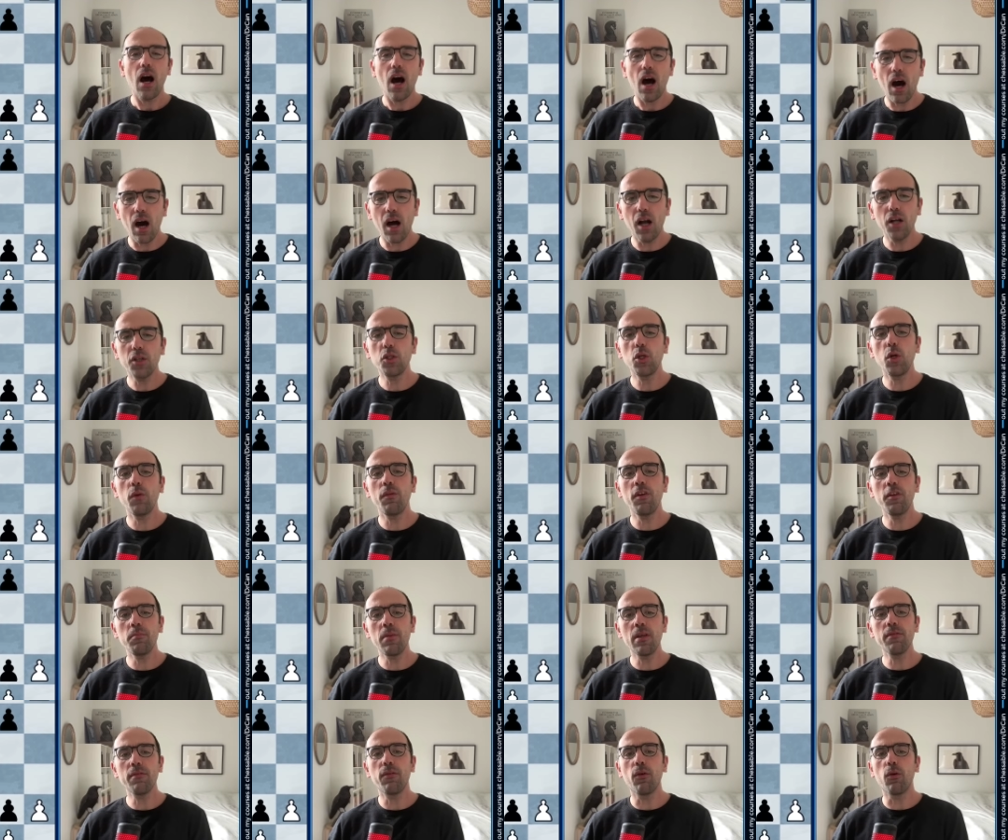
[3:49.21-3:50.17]
Are you with
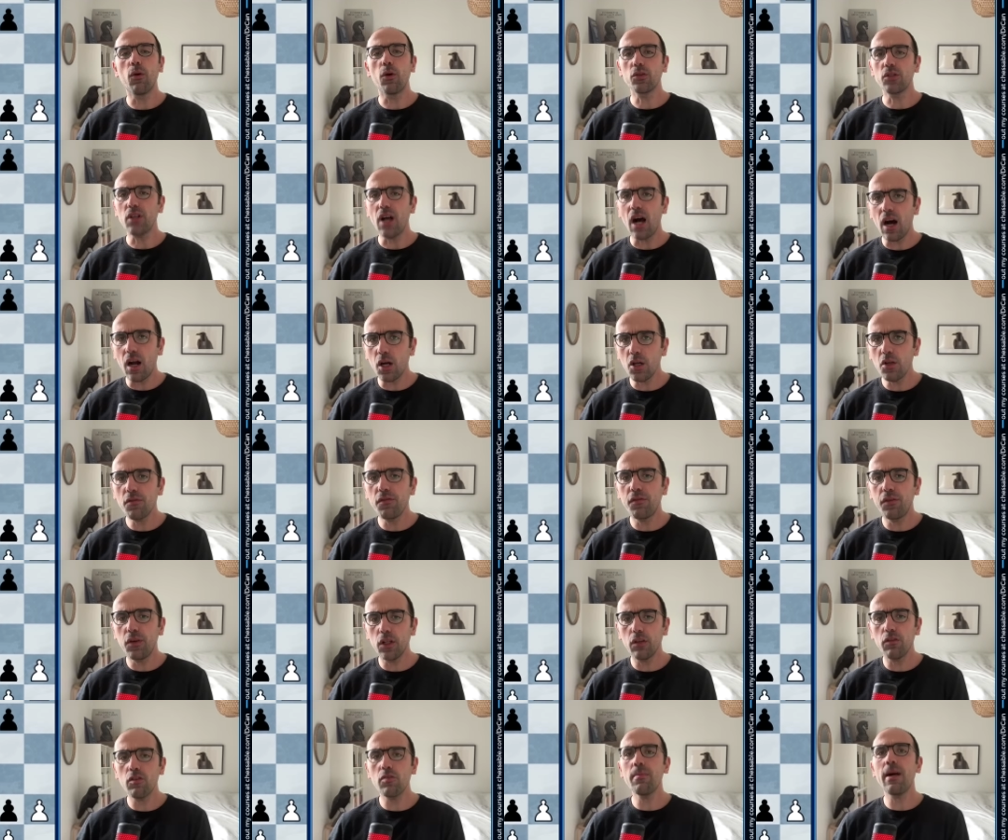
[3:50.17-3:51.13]
me, folks? Are you
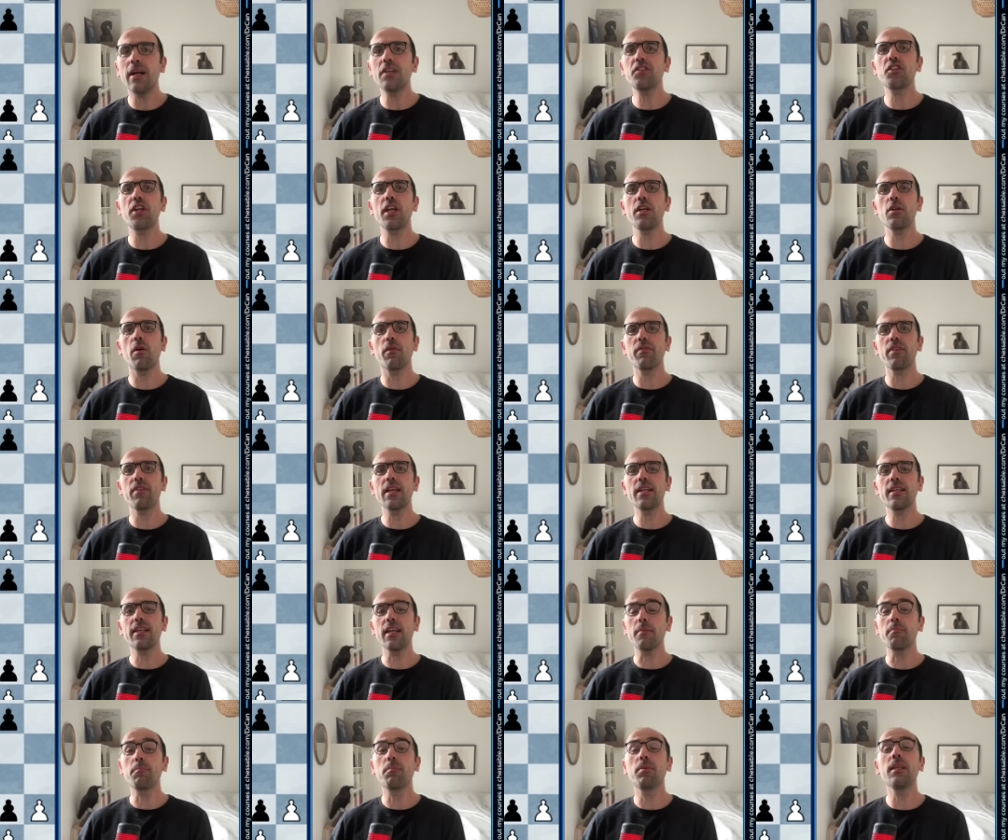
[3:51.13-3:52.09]
following my chain of
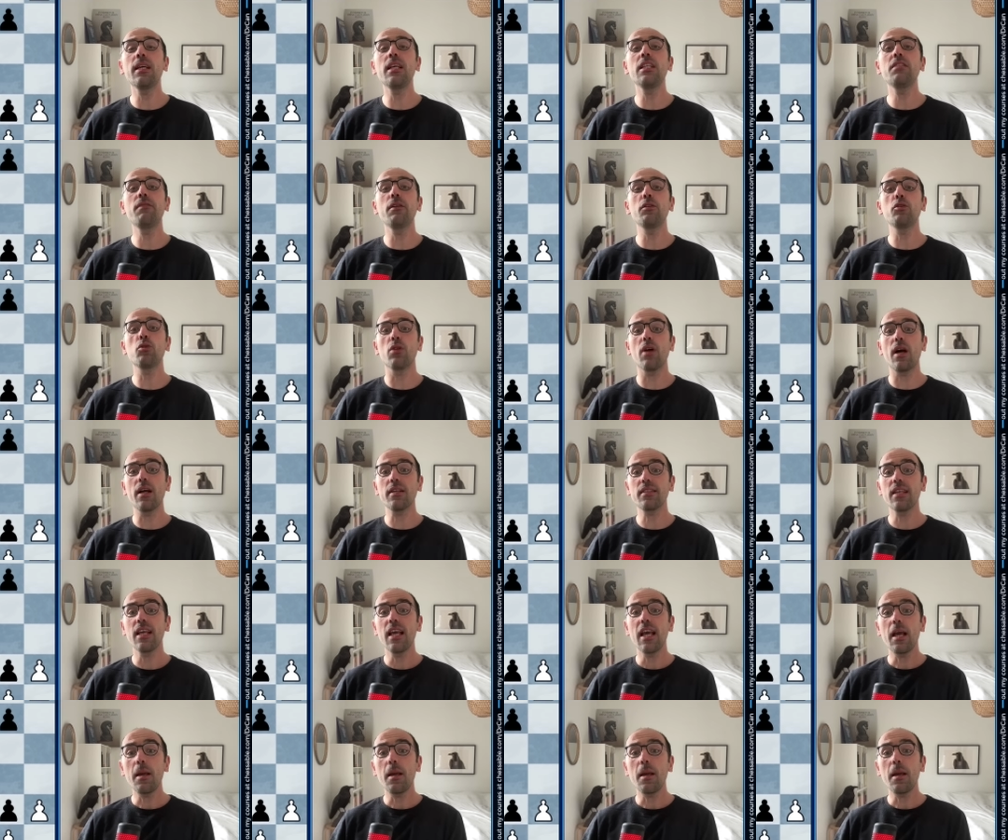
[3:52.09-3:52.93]
thinking? Please visualize.